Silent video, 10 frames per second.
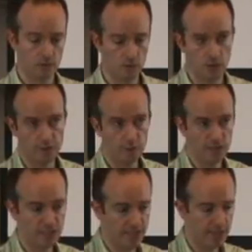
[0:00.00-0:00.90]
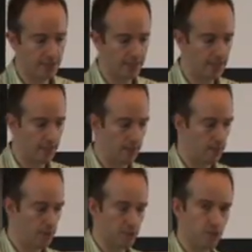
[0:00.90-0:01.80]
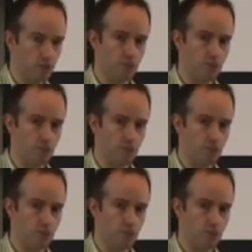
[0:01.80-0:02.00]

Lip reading: So if you decide that a particular